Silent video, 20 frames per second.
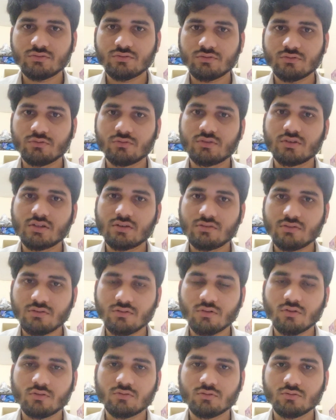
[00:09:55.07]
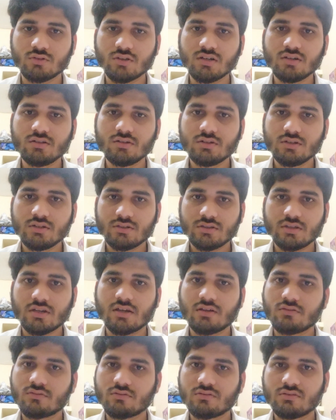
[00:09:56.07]
So this is also the
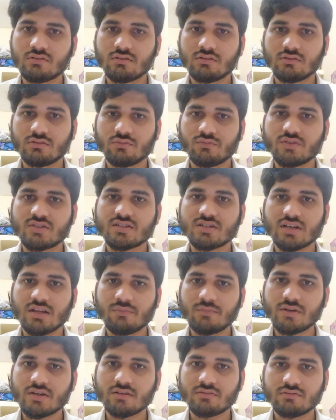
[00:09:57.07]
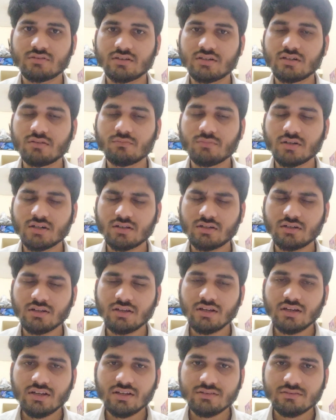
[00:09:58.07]
things which can be considered, but
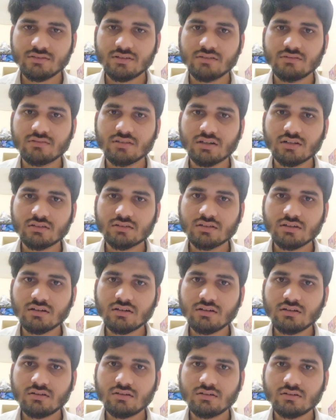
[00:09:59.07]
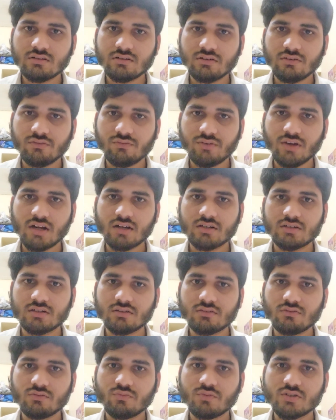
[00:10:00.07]
these are the
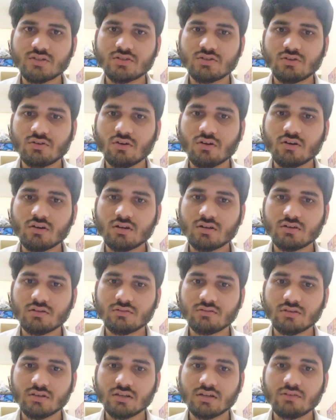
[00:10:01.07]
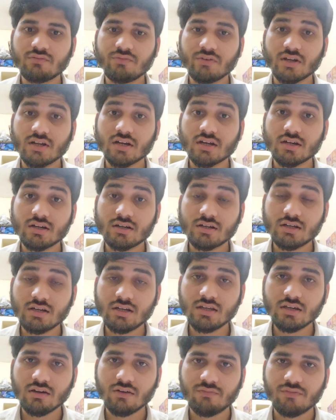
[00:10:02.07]
factors which not
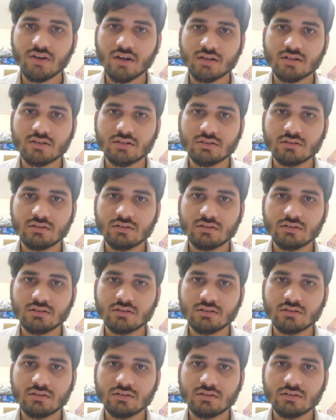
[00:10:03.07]
significantly affect.